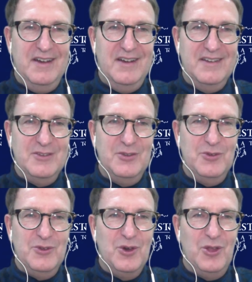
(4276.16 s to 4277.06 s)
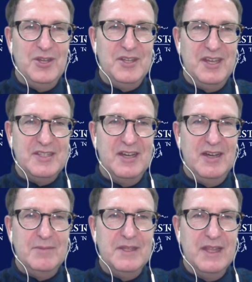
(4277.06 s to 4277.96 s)
you called it at that
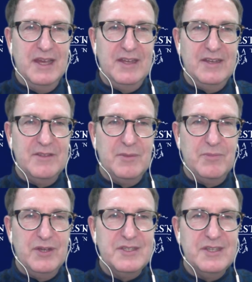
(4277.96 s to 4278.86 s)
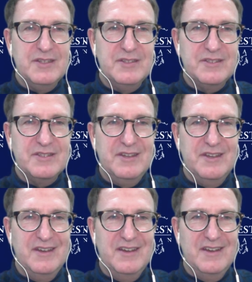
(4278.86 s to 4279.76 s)
time the land of the presidents
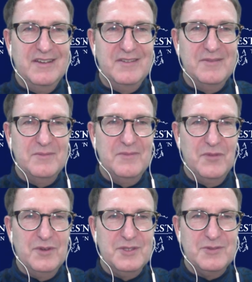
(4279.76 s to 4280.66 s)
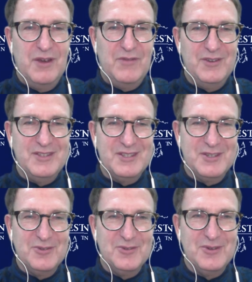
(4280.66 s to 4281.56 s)
for its reference to